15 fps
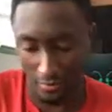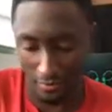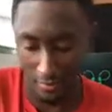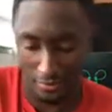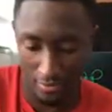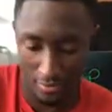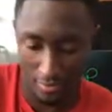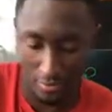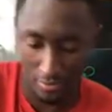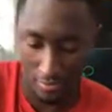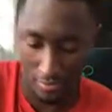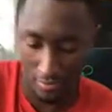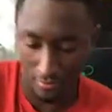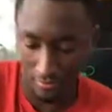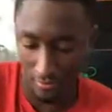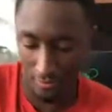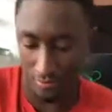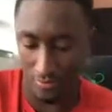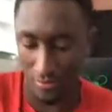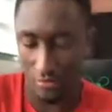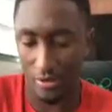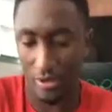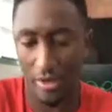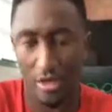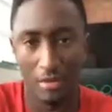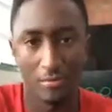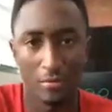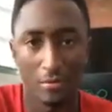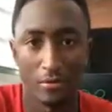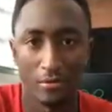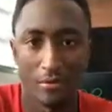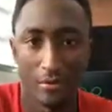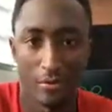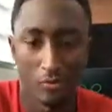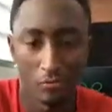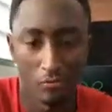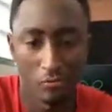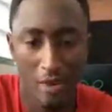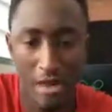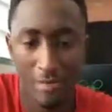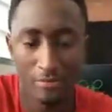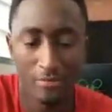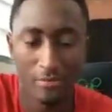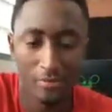The cable is wrapped.